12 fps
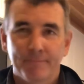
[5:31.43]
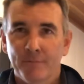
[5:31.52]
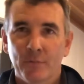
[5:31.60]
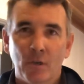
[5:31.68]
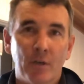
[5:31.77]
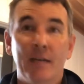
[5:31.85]

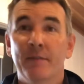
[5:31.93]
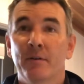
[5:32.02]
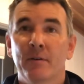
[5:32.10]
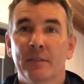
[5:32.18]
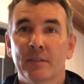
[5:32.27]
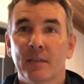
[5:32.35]
not
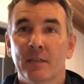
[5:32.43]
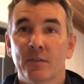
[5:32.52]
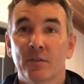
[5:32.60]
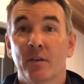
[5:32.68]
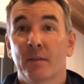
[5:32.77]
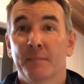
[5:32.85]
everyone's going to
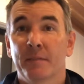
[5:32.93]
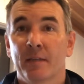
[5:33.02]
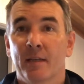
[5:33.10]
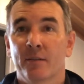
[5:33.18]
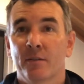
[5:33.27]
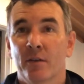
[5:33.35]
sign up to
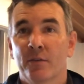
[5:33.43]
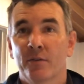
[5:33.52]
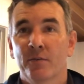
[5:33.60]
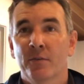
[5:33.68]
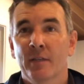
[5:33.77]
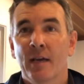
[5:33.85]
that.
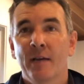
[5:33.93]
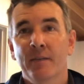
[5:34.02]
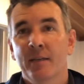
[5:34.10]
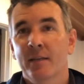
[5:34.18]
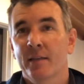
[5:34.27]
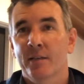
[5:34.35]
So
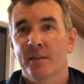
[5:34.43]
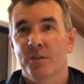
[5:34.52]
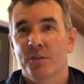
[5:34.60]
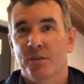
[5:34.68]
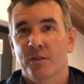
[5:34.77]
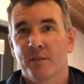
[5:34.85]
having an air
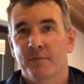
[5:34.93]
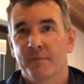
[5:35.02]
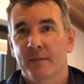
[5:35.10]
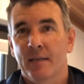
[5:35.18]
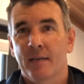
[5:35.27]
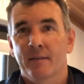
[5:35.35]
conditioner
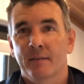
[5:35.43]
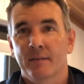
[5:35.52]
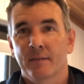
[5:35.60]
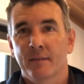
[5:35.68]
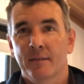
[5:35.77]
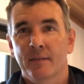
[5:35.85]
for that
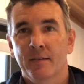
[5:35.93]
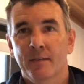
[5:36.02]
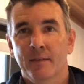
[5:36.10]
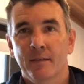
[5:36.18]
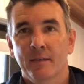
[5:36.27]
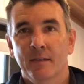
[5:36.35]

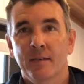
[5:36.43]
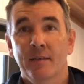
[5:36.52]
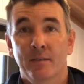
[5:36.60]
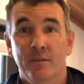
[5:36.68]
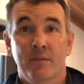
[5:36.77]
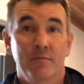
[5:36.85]

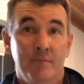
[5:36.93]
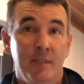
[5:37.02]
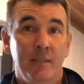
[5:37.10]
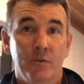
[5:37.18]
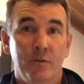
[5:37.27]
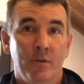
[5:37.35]
is a
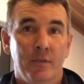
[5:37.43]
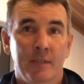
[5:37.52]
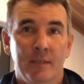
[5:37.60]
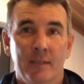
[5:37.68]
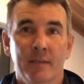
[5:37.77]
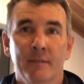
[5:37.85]
really good
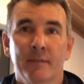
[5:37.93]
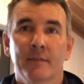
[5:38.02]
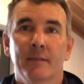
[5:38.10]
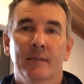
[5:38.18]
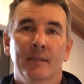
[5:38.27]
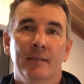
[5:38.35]
idea.
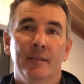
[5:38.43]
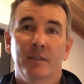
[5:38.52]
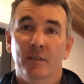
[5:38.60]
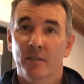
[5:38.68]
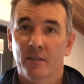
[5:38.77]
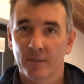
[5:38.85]
You
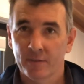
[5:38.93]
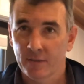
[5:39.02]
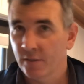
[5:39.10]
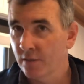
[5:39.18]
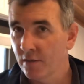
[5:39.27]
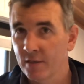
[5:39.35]
don't, like I
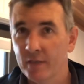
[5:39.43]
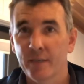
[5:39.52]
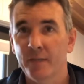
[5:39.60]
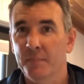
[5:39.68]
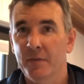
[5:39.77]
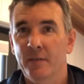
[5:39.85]
said, you don't need
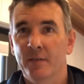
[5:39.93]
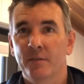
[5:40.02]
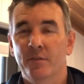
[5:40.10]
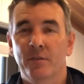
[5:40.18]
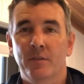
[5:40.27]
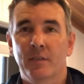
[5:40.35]
it, but it
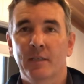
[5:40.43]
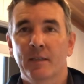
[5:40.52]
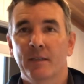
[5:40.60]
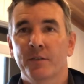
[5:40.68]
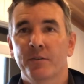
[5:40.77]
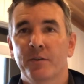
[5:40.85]
is certainly a
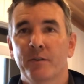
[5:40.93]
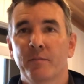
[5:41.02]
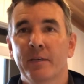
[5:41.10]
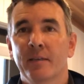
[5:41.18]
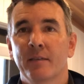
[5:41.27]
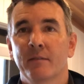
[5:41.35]
luxury, and
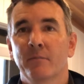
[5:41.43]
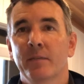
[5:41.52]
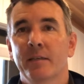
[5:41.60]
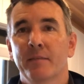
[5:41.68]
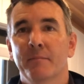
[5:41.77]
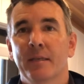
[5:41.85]
we
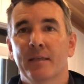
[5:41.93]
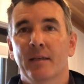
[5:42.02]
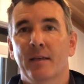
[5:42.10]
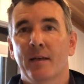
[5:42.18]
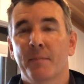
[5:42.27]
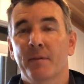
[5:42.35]
can make
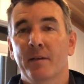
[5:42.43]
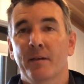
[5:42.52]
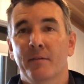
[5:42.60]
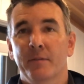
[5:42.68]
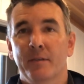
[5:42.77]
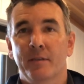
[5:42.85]
that happen
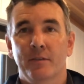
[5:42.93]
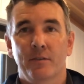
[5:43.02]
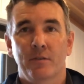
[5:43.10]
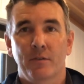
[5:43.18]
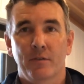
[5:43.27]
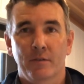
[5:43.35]
now with these
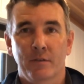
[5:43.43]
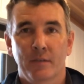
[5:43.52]
solar